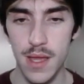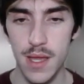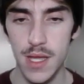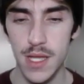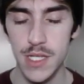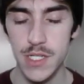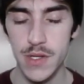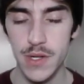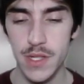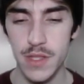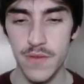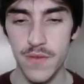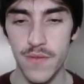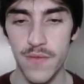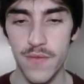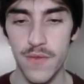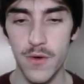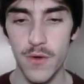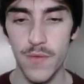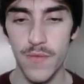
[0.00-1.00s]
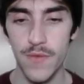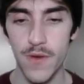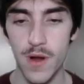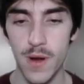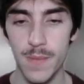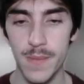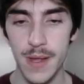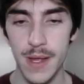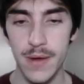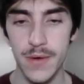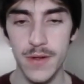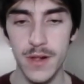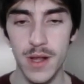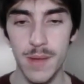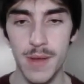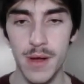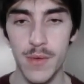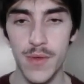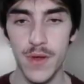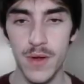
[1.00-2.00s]
So get the full farm down,
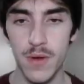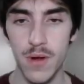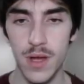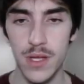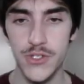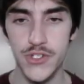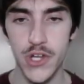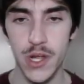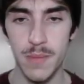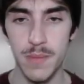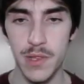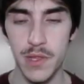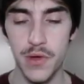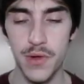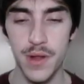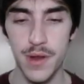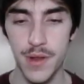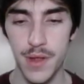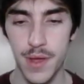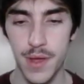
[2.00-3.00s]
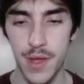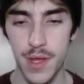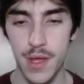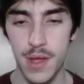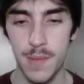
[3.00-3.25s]
come out with a Cross Chop loaded,